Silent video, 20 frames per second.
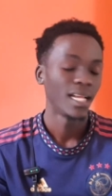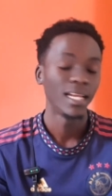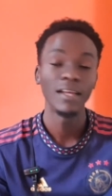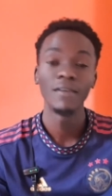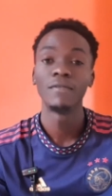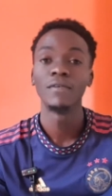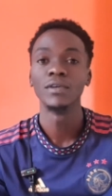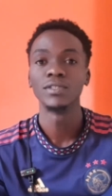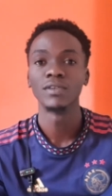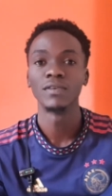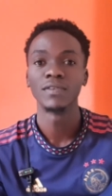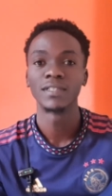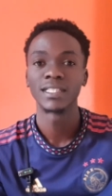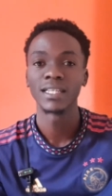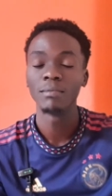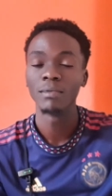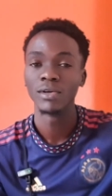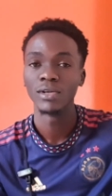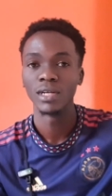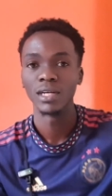levels of
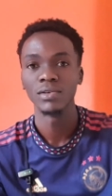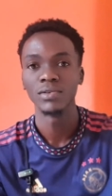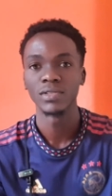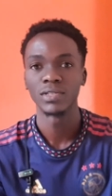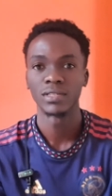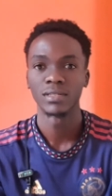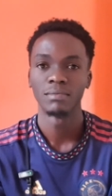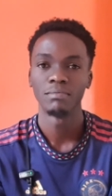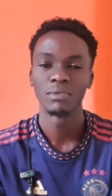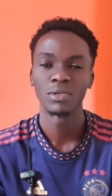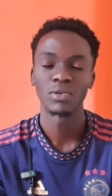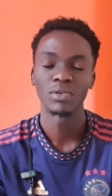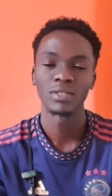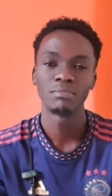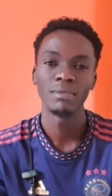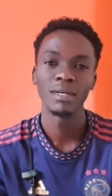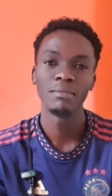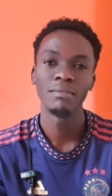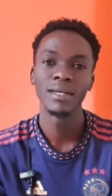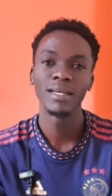someone else
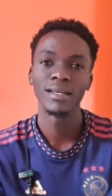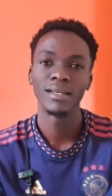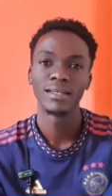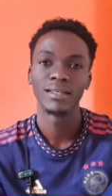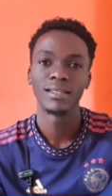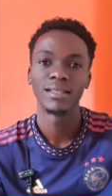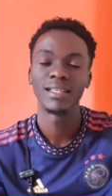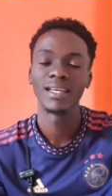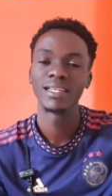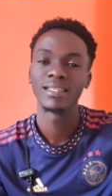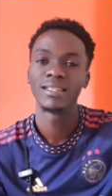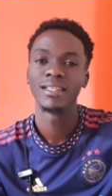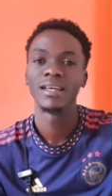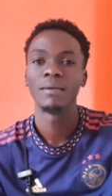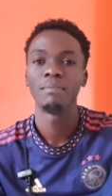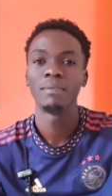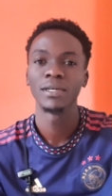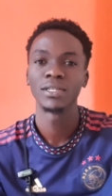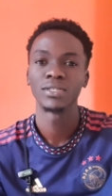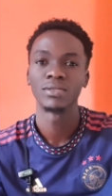because maybe that's
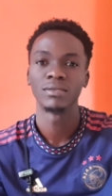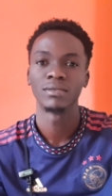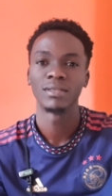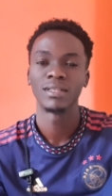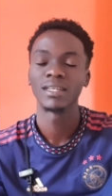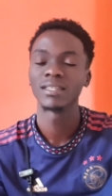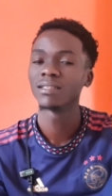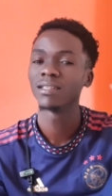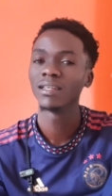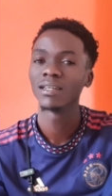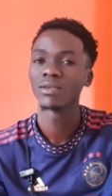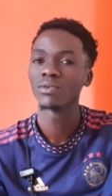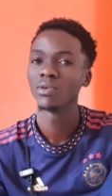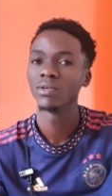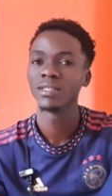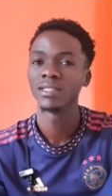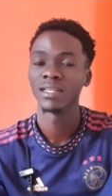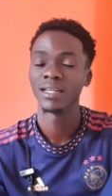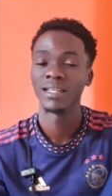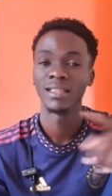their passion, that's their
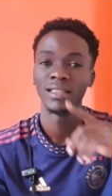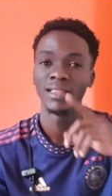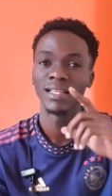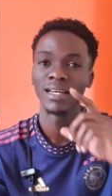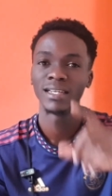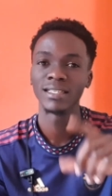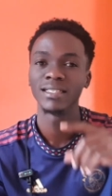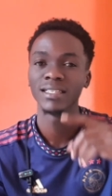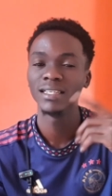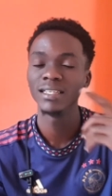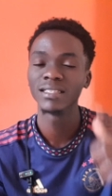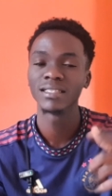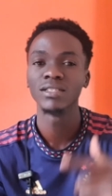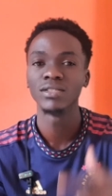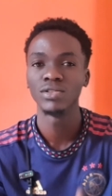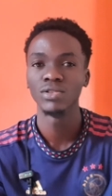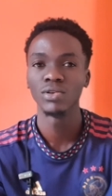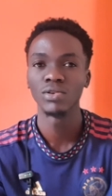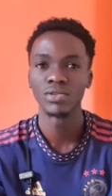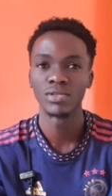calling, and that
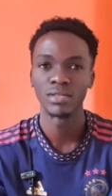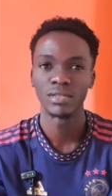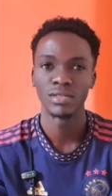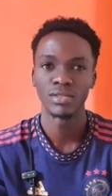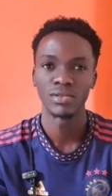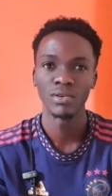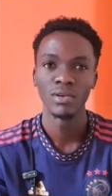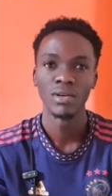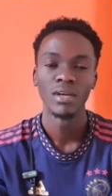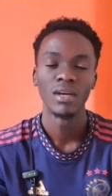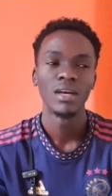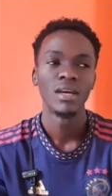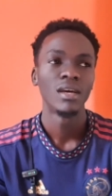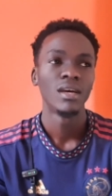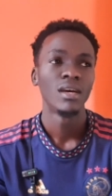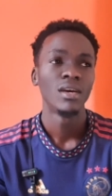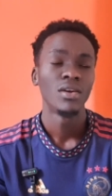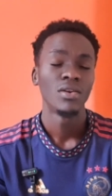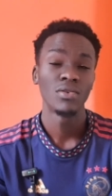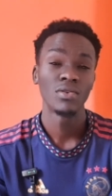isn't yours. So
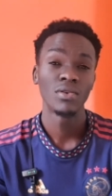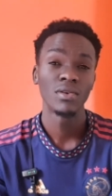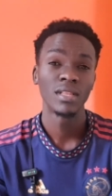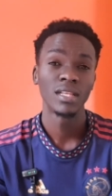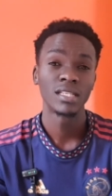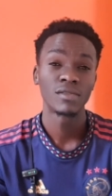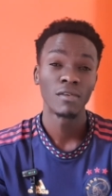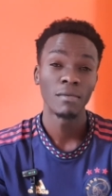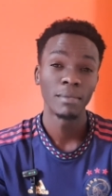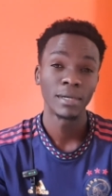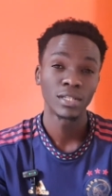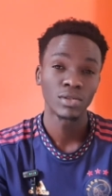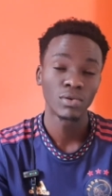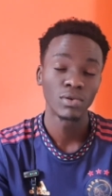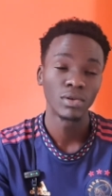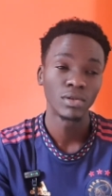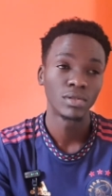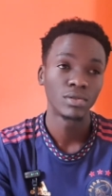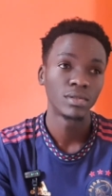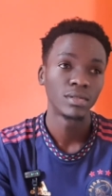Know this from a
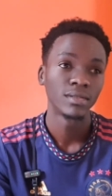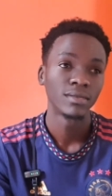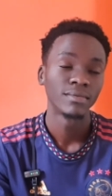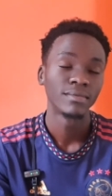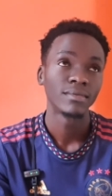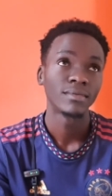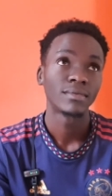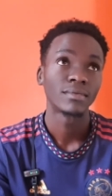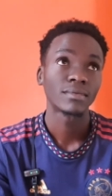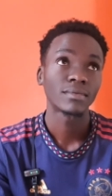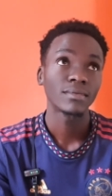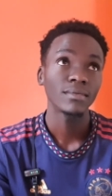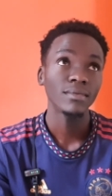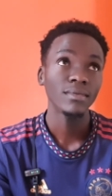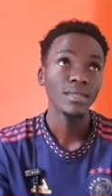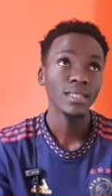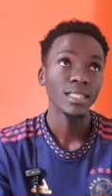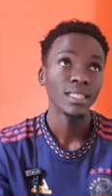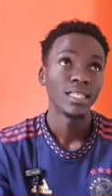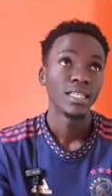quote.
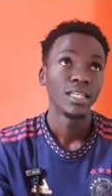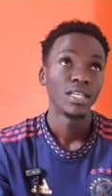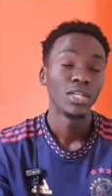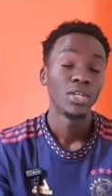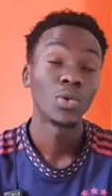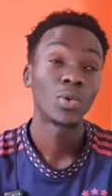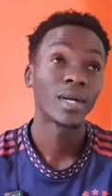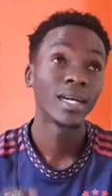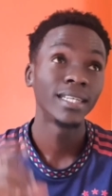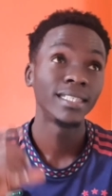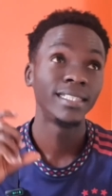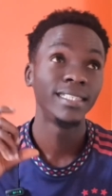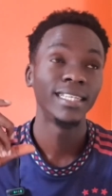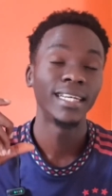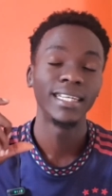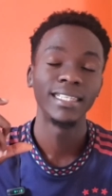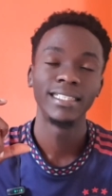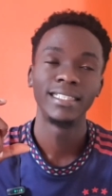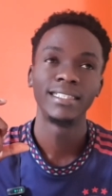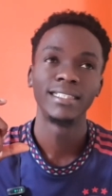You can't
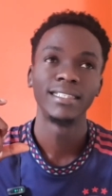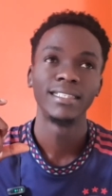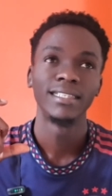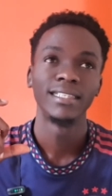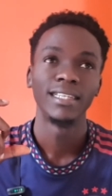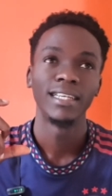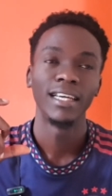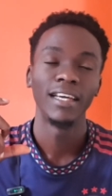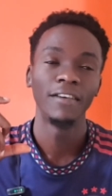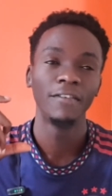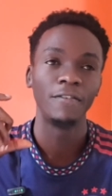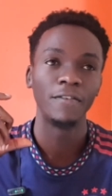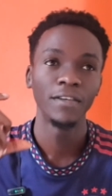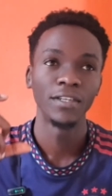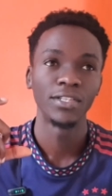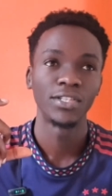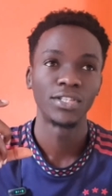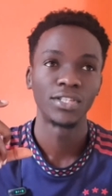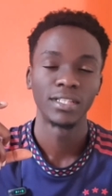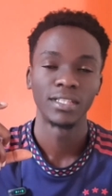judge a
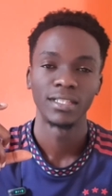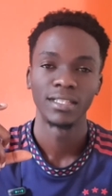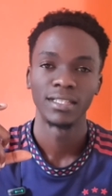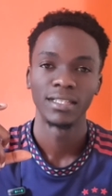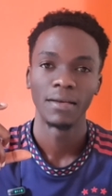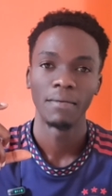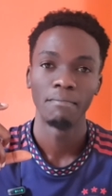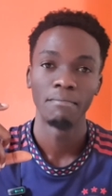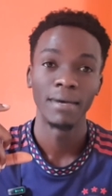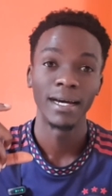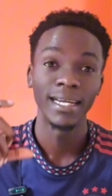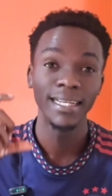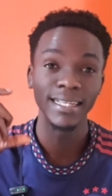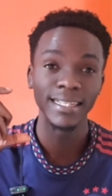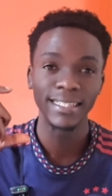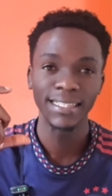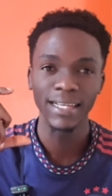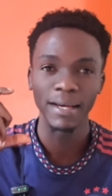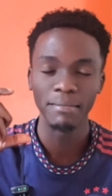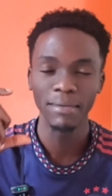fish by
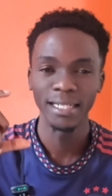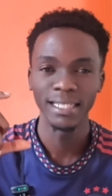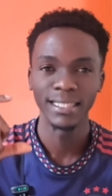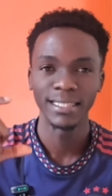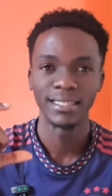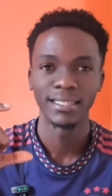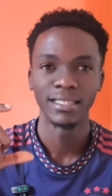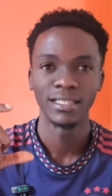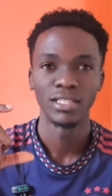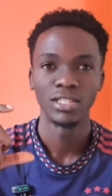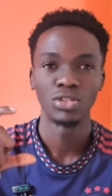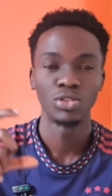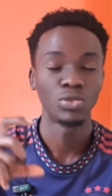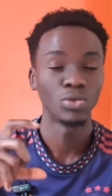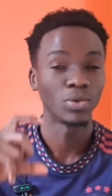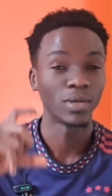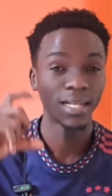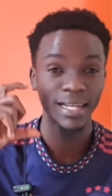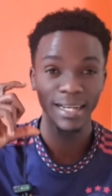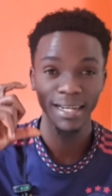its ability
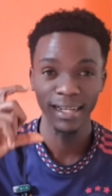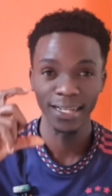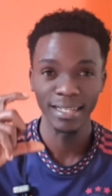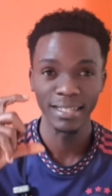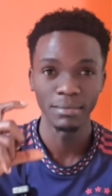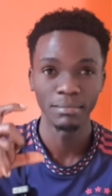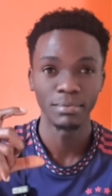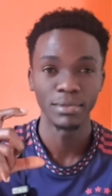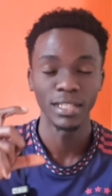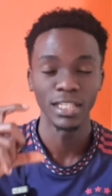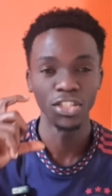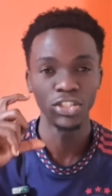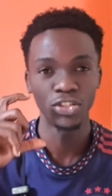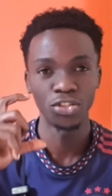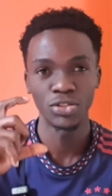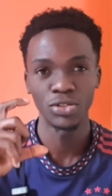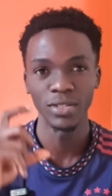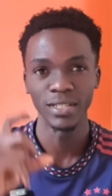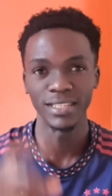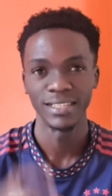to climb a
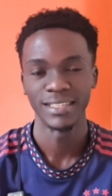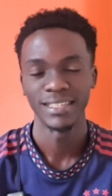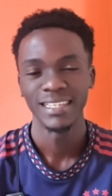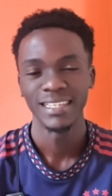tree.